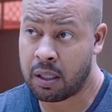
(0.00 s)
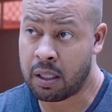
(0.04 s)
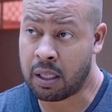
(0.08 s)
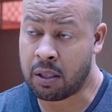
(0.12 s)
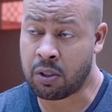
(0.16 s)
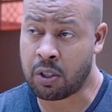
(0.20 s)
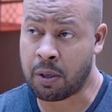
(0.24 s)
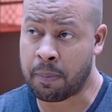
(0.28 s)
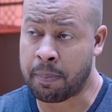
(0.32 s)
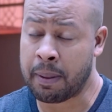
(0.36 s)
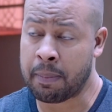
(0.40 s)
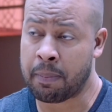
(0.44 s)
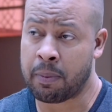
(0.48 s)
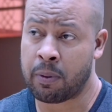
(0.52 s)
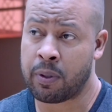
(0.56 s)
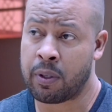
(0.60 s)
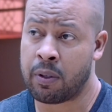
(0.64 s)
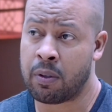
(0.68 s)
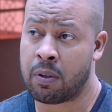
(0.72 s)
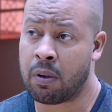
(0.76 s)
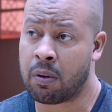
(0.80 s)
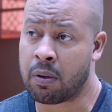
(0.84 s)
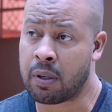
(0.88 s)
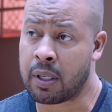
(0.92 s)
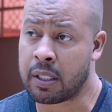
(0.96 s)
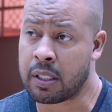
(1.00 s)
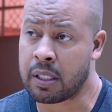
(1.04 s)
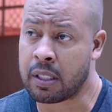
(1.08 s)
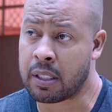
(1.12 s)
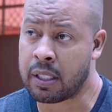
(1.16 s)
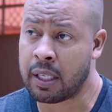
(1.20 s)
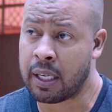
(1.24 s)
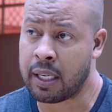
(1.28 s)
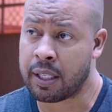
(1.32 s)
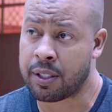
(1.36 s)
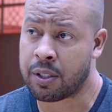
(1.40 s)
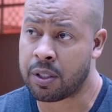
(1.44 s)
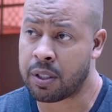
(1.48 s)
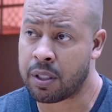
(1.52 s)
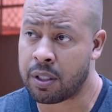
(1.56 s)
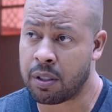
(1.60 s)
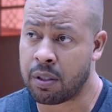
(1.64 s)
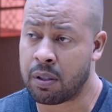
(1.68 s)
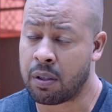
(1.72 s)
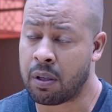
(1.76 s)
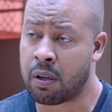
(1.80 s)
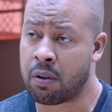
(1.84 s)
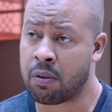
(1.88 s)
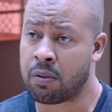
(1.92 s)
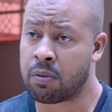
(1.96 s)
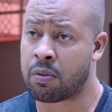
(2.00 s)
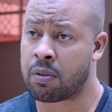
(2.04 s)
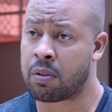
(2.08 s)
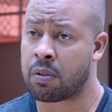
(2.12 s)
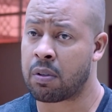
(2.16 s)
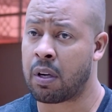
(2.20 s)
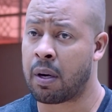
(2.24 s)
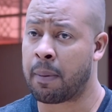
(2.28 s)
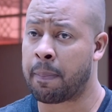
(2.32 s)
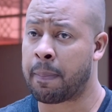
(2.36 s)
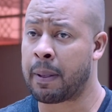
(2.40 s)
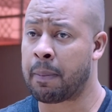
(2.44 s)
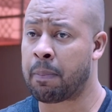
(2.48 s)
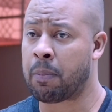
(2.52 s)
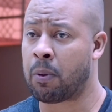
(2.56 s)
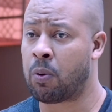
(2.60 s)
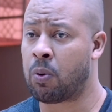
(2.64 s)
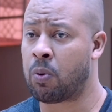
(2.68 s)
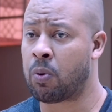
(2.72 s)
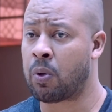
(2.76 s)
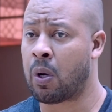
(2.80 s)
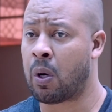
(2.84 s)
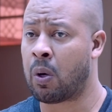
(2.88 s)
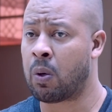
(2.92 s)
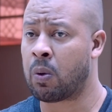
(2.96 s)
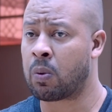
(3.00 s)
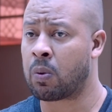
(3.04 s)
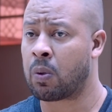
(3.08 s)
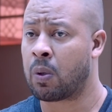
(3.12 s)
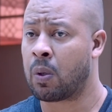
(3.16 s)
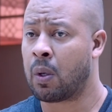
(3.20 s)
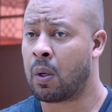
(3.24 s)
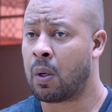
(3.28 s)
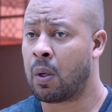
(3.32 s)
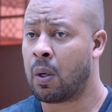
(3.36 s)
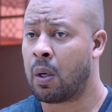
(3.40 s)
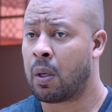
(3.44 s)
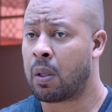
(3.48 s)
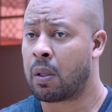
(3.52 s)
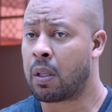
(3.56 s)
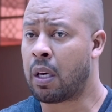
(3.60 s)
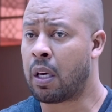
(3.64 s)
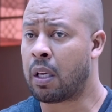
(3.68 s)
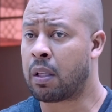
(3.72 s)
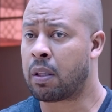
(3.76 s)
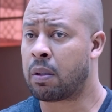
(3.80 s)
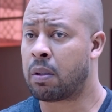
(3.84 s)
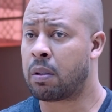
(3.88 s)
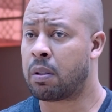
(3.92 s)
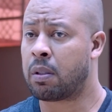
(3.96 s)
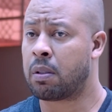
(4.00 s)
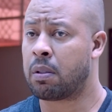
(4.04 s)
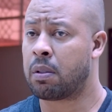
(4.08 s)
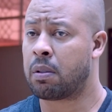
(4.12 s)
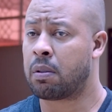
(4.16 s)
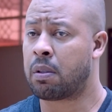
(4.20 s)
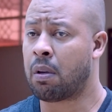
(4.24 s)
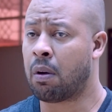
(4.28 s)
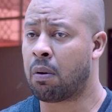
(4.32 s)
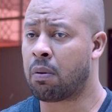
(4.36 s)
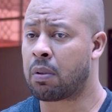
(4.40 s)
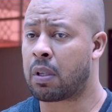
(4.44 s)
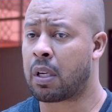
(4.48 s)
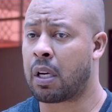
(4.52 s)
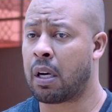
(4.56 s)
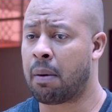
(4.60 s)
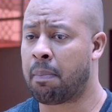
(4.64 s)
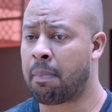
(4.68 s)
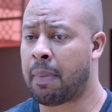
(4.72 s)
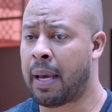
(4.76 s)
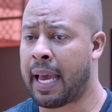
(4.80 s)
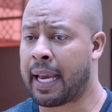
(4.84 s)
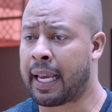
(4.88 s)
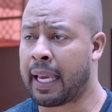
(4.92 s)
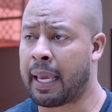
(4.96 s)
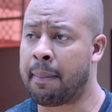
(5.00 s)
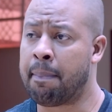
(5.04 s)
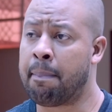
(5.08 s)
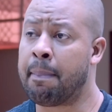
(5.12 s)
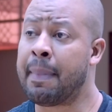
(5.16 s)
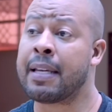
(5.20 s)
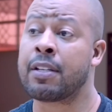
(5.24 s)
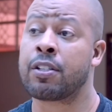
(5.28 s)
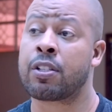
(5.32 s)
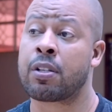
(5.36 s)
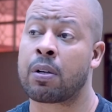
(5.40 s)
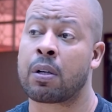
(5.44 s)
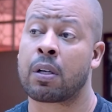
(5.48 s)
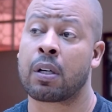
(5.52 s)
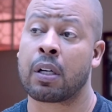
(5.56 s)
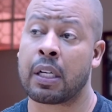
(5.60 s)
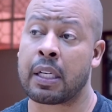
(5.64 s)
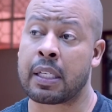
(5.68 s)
Those are people you don't get to touch. Those are people that don't come back and mentor